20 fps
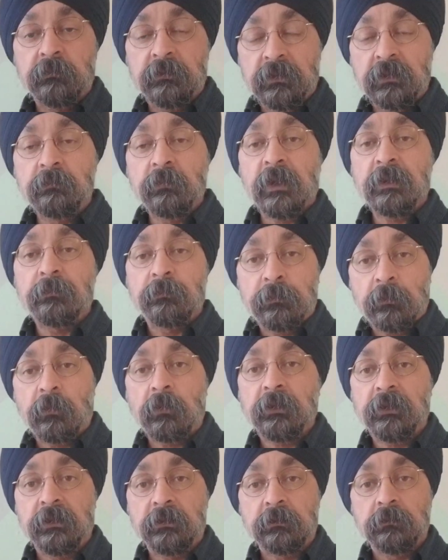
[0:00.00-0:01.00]
in my
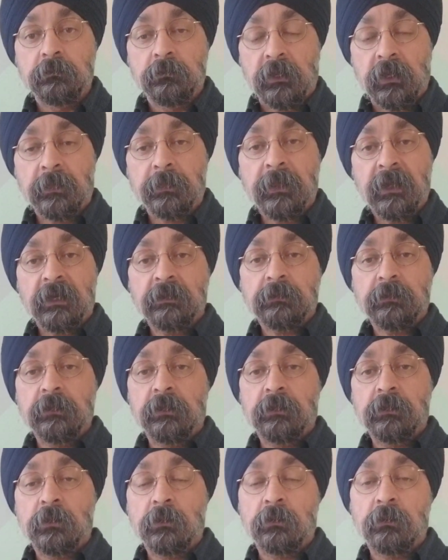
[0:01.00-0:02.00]
pocket, and that
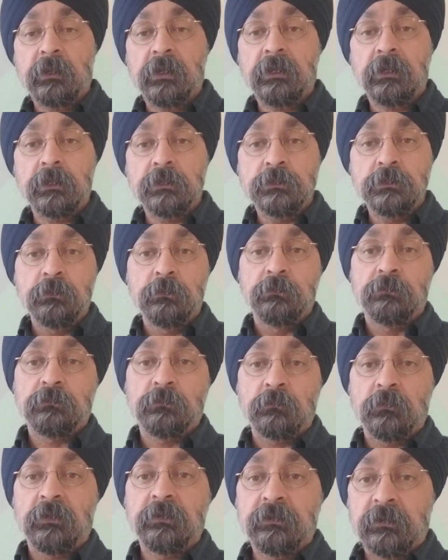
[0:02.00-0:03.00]
$300 I can use
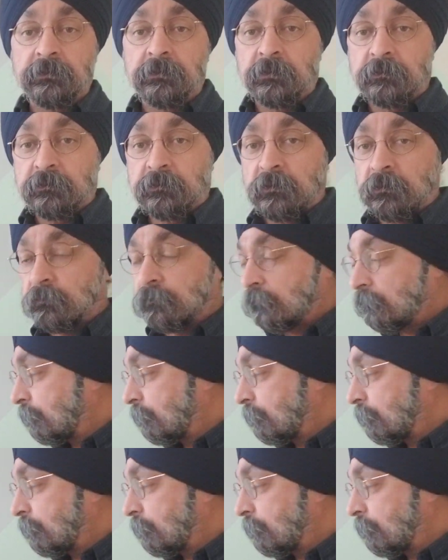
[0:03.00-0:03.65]
towards other stuff.